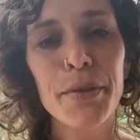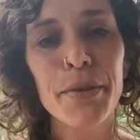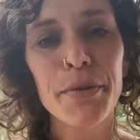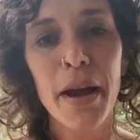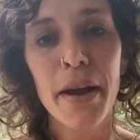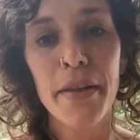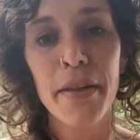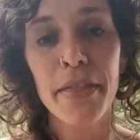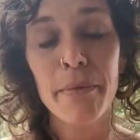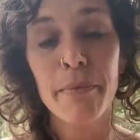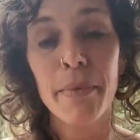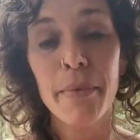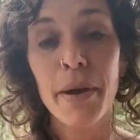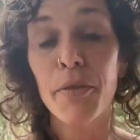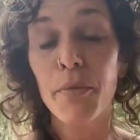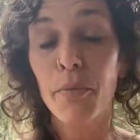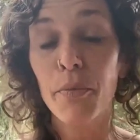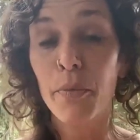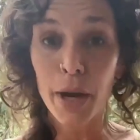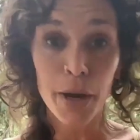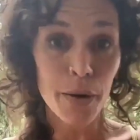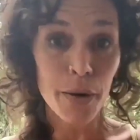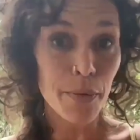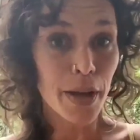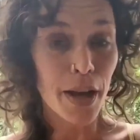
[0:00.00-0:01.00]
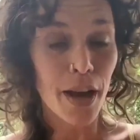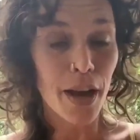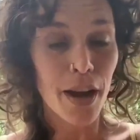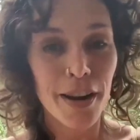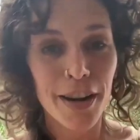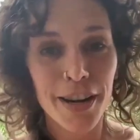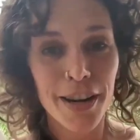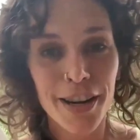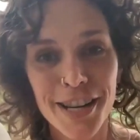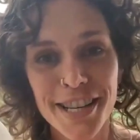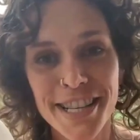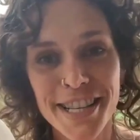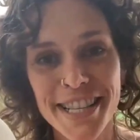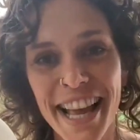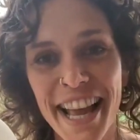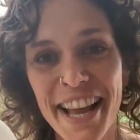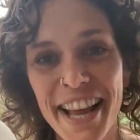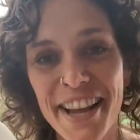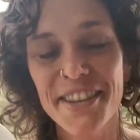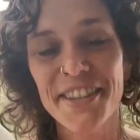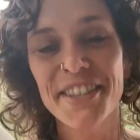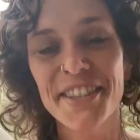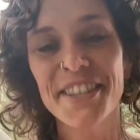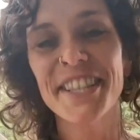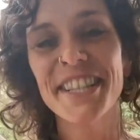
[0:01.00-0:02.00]
throughout the month where we are in our
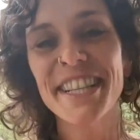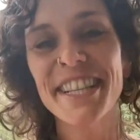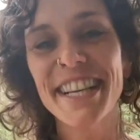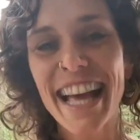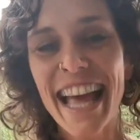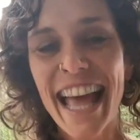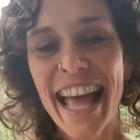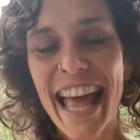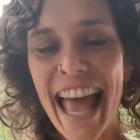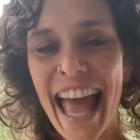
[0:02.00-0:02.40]
cycle,